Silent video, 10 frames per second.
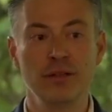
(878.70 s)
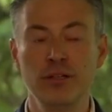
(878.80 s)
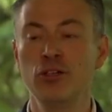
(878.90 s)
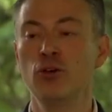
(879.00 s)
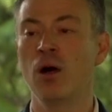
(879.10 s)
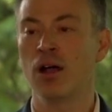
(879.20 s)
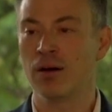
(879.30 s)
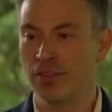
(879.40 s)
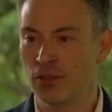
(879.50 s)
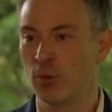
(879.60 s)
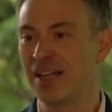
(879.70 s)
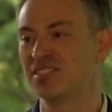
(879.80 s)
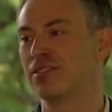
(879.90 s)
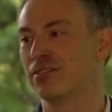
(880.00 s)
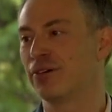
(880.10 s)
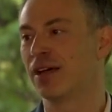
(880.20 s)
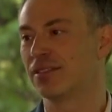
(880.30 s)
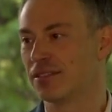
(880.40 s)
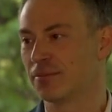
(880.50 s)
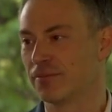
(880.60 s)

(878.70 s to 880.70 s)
you are on the Western Front.